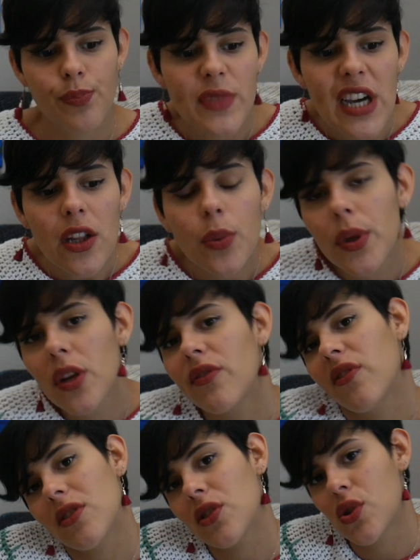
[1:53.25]
tell a
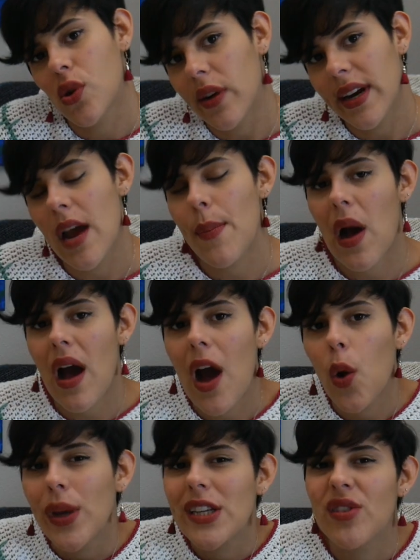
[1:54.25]
beautiful story about
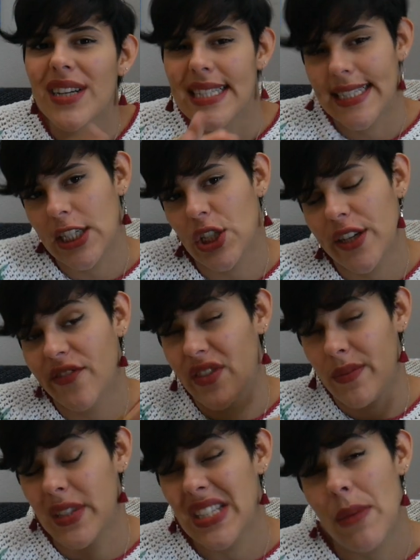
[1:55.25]
how we transition
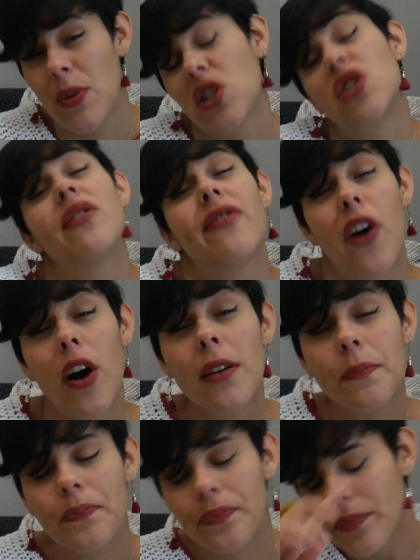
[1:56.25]
from summer to
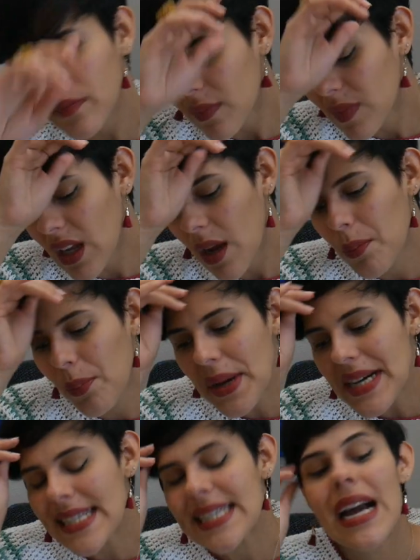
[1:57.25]
fall.
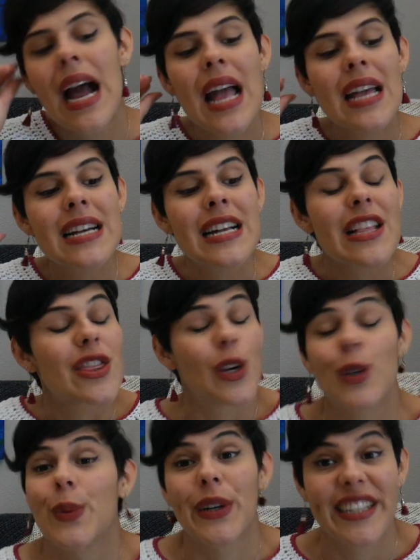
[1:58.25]
But
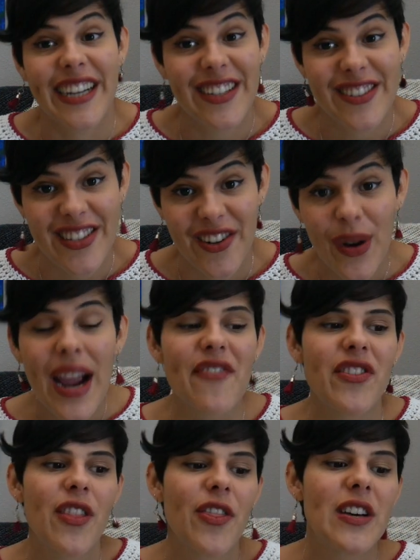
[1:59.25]
those weren't the colors that
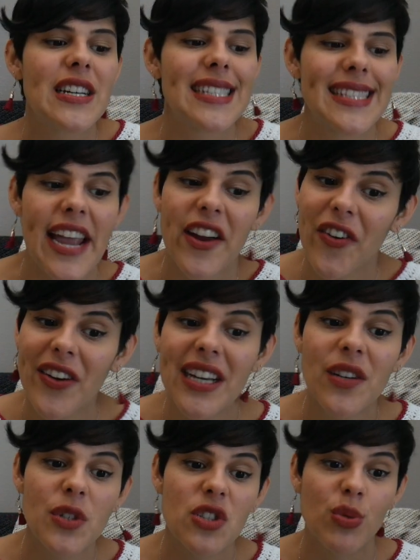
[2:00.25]
arrived. The
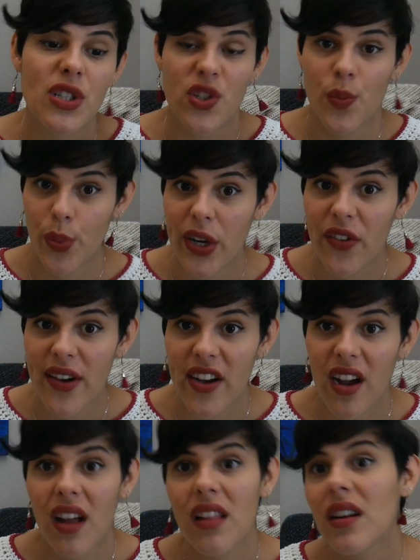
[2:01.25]
sangria, which was the brick
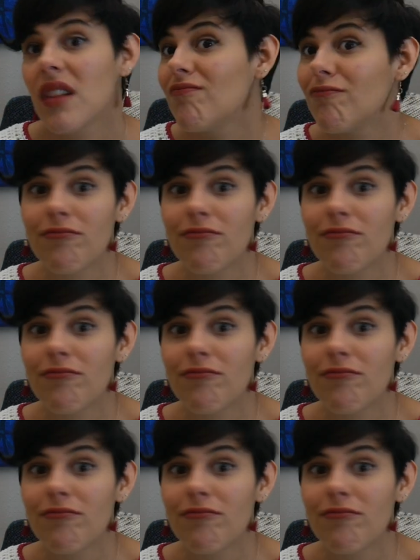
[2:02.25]
red color,